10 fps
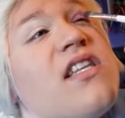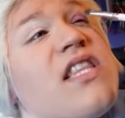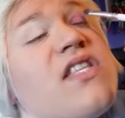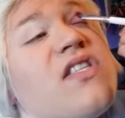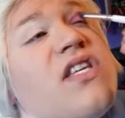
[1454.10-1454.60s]

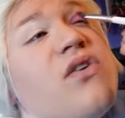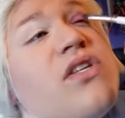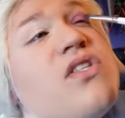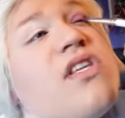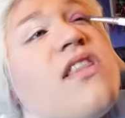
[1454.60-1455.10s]
The
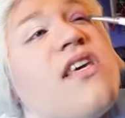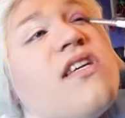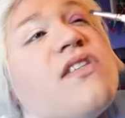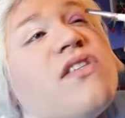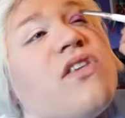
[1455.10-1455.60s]
secret to
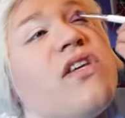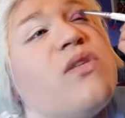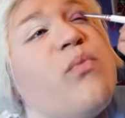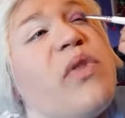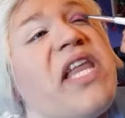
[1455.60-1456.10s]
this
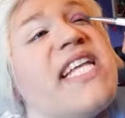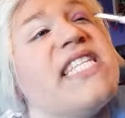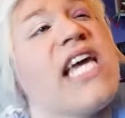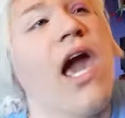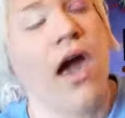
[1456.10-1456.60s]
is
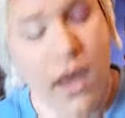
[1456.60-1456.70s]
blending.